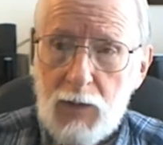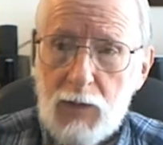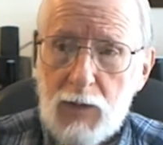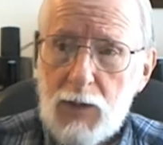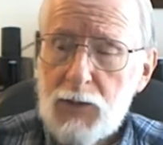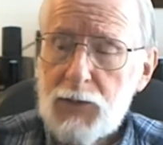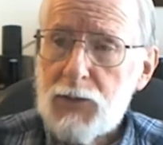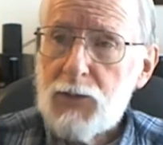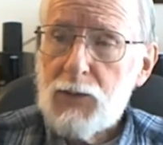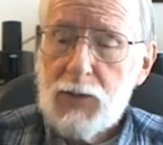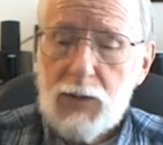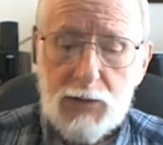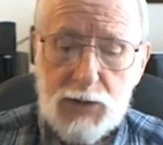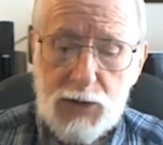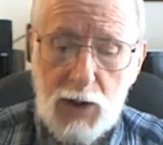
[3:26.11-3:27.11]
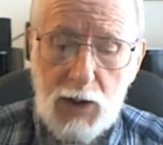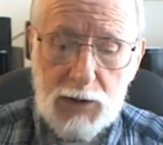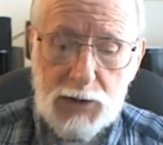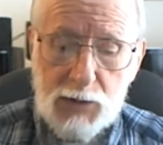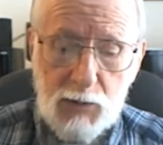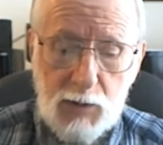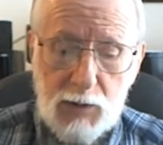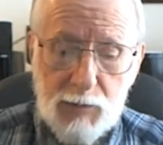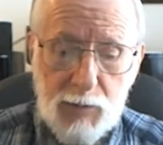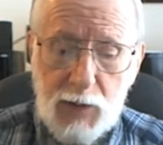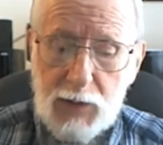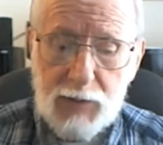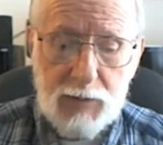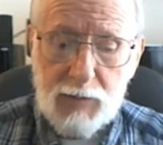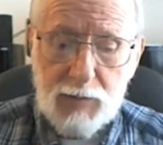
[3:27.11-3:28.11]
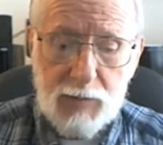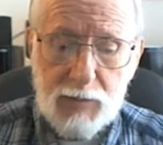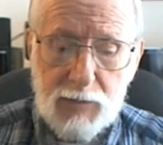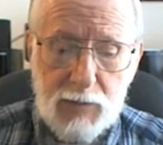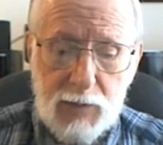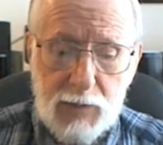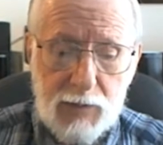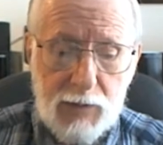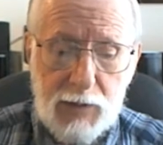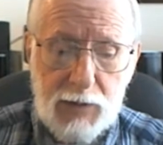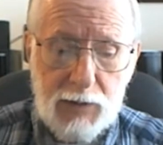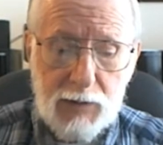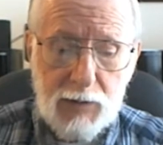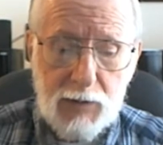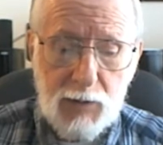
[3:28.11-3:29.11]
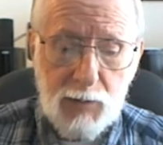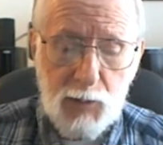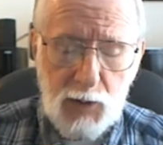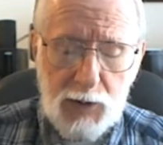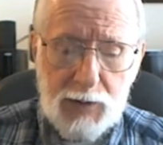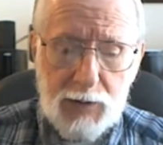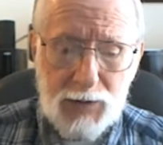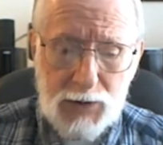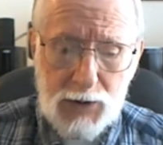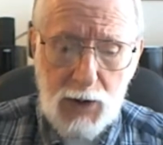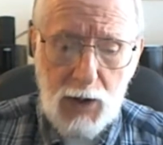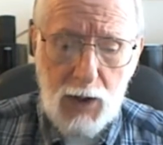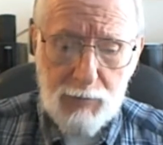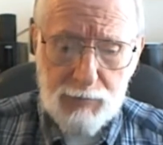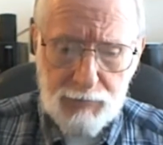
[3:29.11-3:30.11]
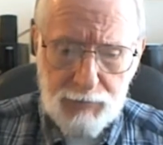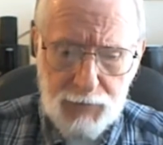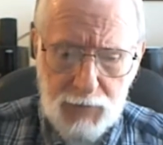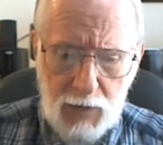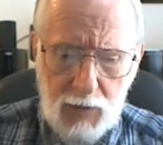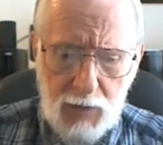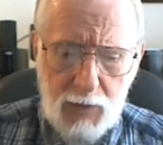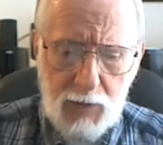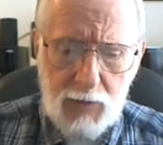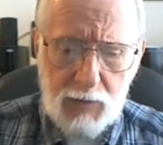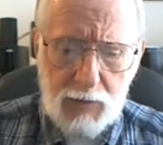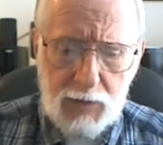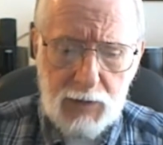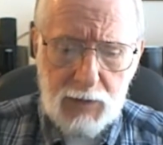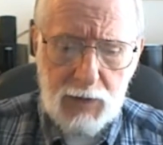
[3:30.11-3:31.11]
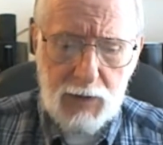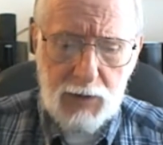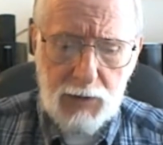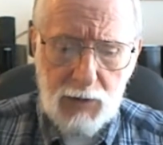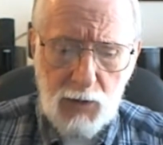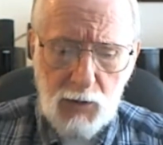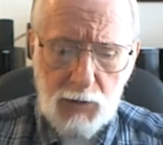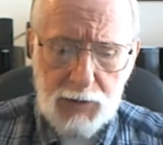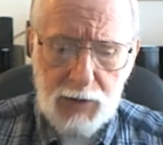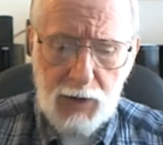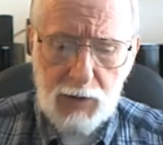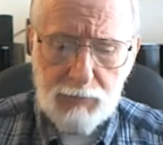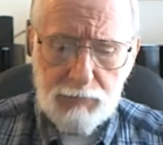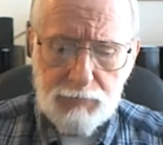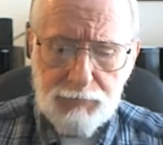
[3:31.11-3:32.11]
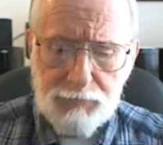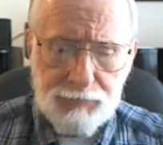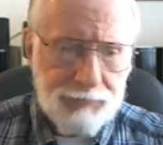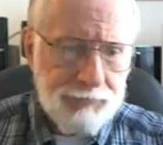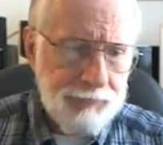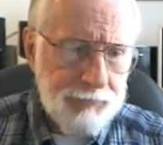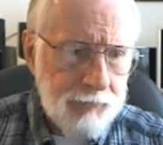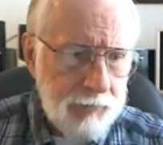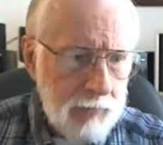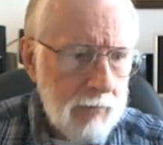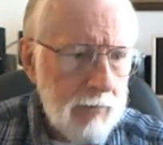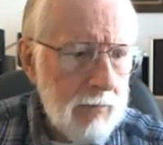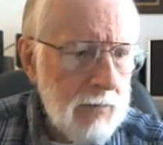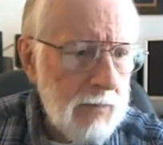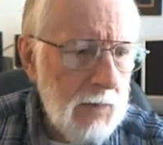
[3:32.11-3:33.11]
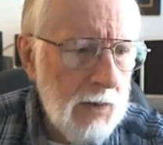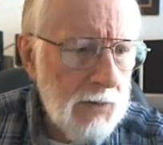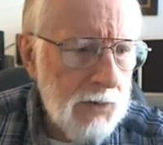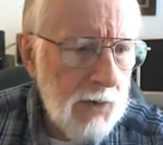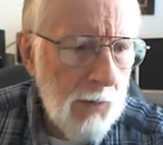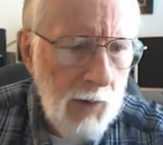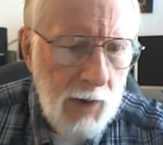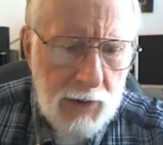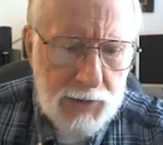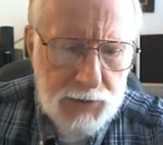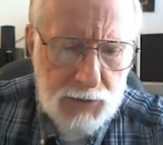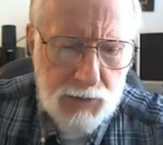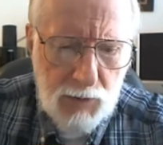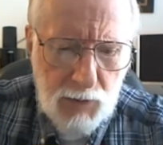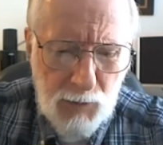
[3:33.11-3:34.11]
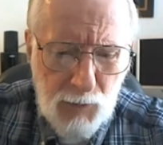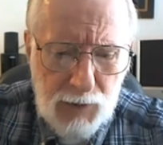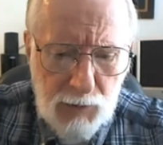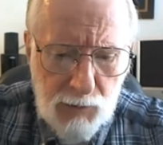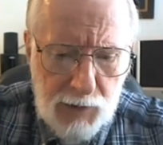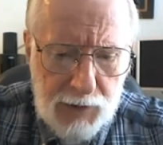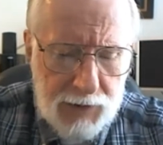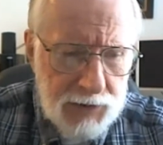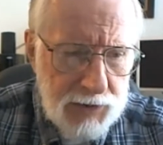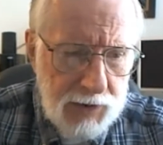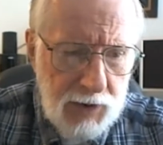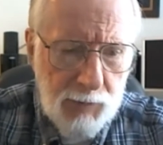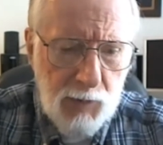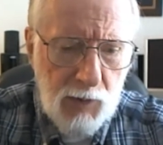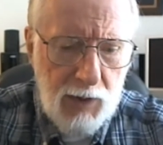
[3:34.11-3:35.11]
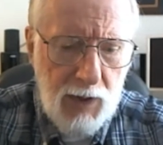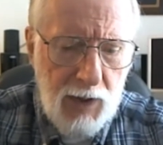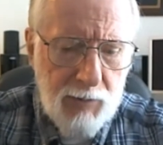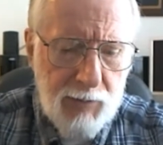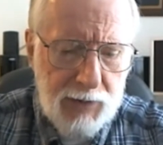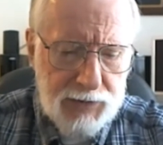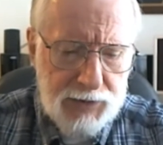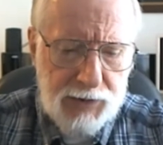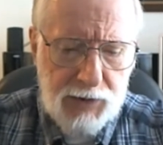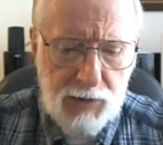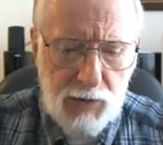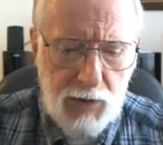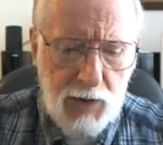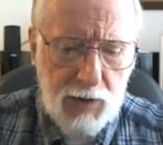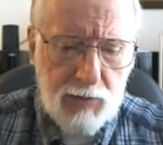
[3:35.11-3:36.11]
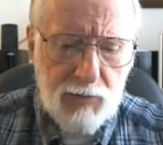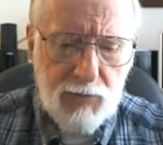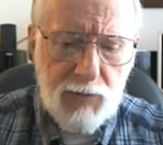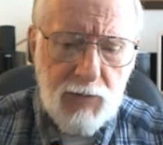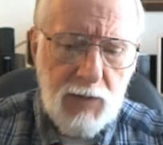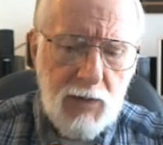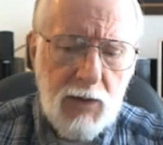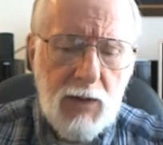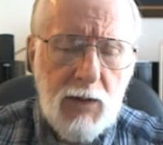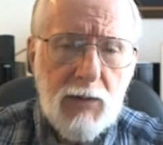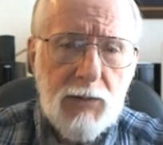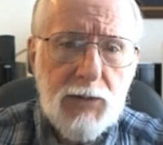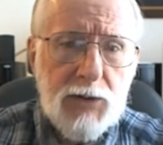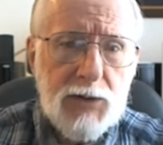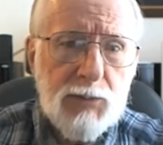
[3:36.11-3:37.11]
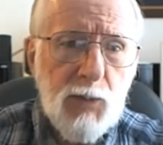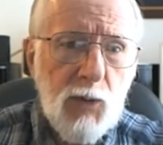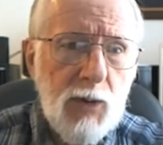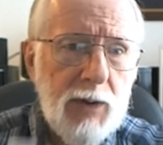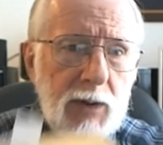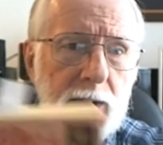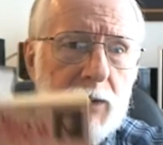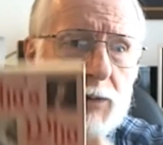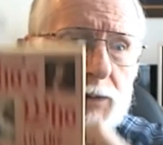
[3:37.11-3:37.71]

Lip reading: under Joshua, but they didn't complete the job. They didn't get it all done. So I just want to read just a couple comments here out of this book. You can